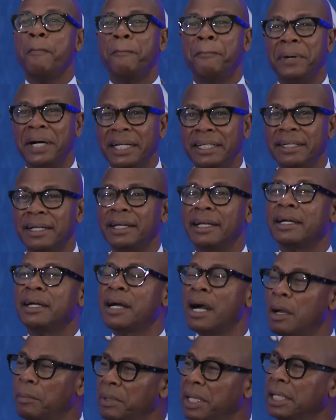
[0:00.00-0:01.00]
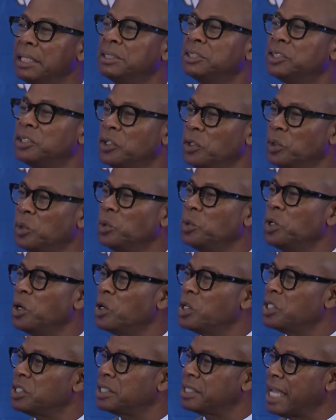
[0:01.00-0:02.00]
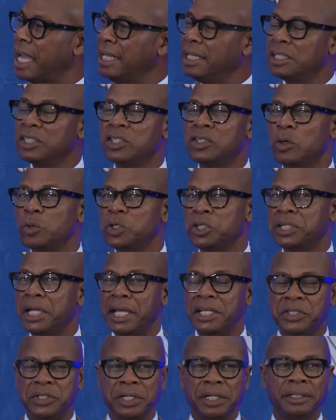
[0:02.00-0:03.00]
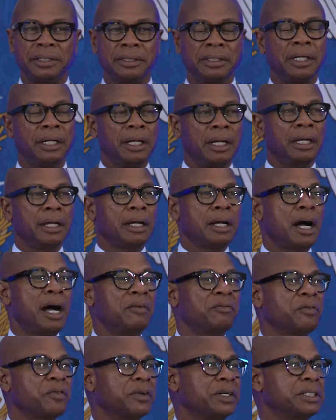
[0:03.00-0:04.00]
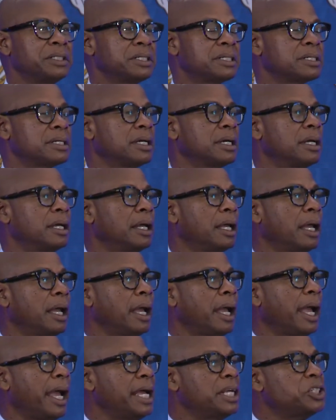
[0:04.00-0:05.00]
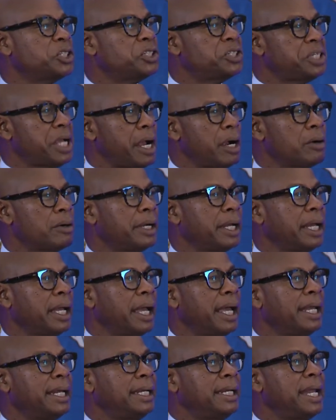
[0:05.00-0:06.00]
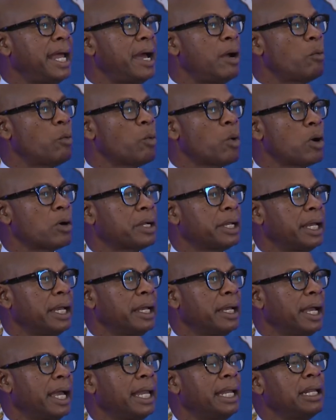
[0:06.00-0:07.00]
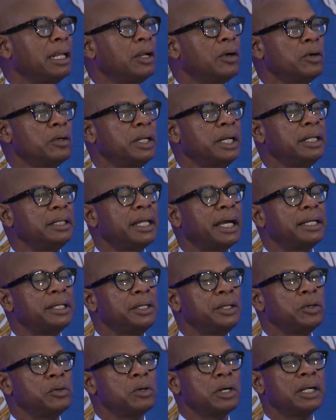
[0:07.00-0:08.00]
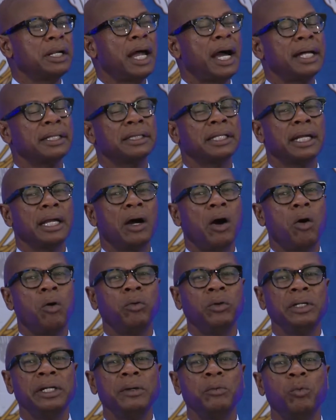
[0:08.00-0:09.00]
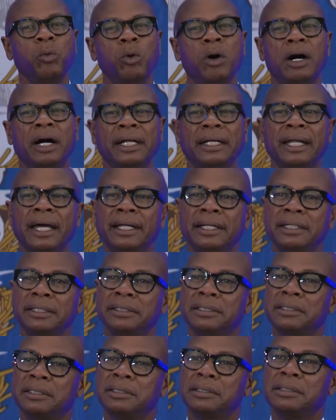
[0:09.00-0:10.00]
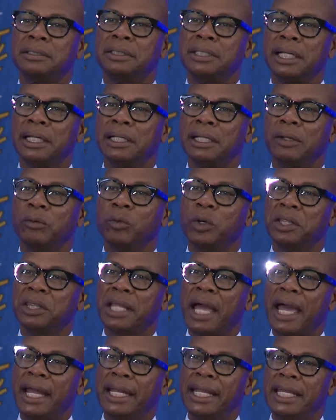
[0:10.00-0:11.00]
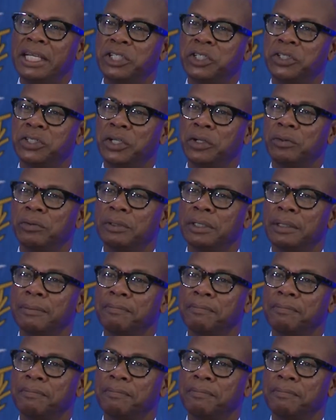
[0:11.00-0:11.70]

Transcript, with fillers: but coming to your state association conference and sharing and networking and learning that you are not the only one that is dealing with that issue